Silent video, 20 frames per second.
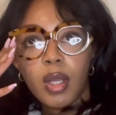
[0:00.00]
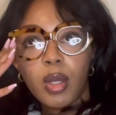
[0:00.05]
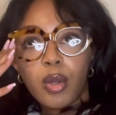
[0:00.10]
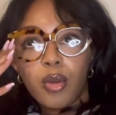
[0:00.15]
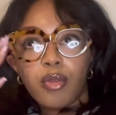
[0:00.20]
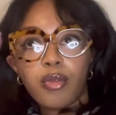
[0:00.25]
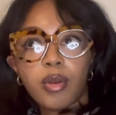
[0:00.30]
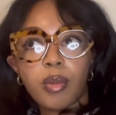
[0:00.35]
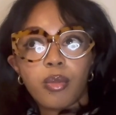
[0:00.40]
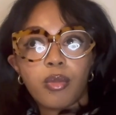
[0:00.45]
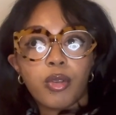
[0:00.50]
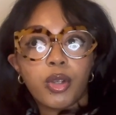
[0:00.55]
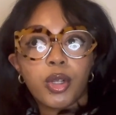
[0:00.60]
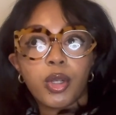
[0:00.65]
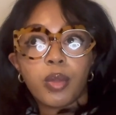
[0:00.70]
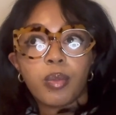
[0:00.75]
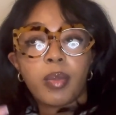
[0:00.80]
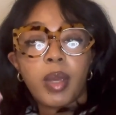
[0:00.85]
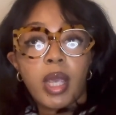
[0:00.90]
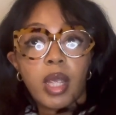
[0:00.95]
from real
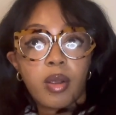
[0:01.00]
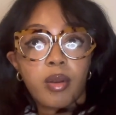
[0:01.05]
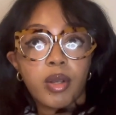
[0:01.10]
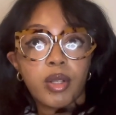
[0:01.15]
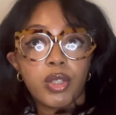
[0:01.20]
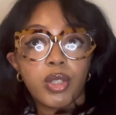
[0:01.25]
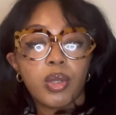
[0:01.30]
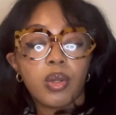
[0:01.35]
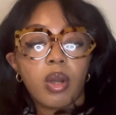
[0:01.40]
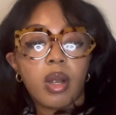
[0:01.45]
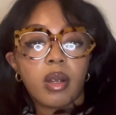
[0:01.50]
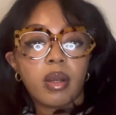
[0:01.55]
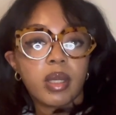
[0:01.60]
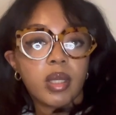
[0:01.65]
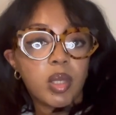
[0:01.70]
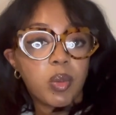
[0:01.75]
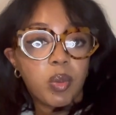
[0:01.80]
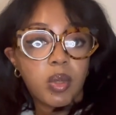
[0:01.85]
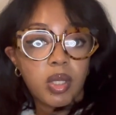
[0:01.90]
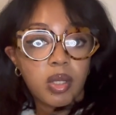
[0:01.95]
parents who are
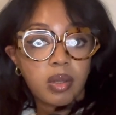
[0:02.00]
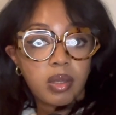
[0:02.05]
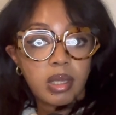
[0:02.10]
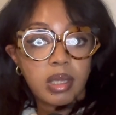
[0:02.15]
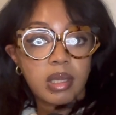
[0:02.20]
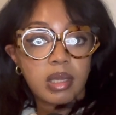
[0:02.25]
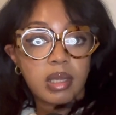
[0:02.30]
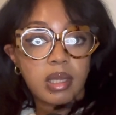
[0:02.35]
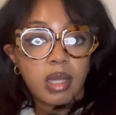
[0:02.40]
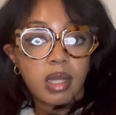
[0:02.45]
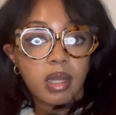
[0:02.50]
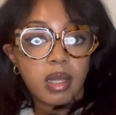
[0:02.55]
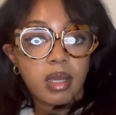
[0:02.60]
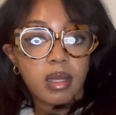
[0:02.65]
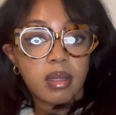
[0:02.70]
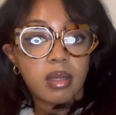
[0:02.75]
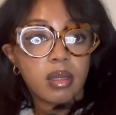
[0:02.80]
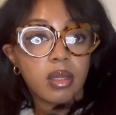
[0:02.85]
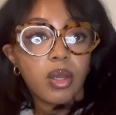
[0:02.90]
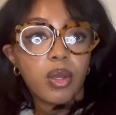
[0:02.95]
experiencing
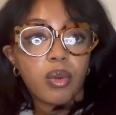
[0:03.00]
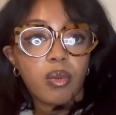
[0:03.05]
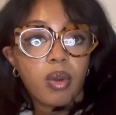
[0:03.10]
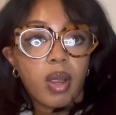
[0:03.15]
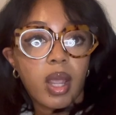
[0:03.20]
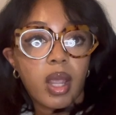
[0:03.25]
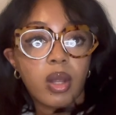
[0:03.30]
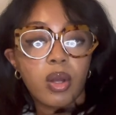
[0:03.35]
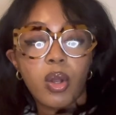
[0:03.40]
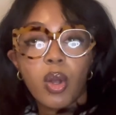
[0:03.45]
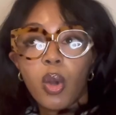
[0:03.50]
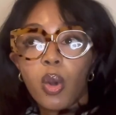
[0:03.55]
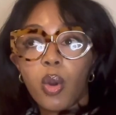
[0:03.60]
this, right?